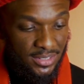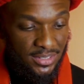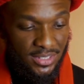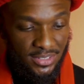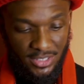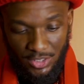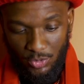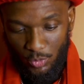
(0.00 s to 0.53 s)

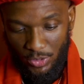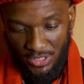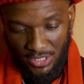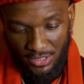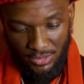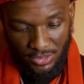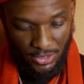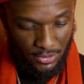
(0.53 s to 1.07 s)
This is what
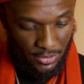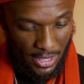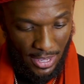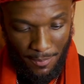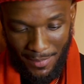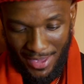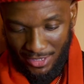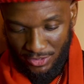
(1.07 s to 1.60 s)
they consider
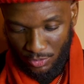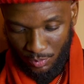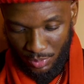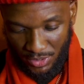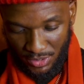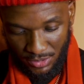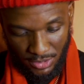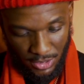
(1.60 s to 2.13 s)
a
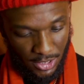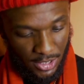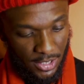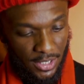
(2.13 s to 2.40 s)
masterpiece.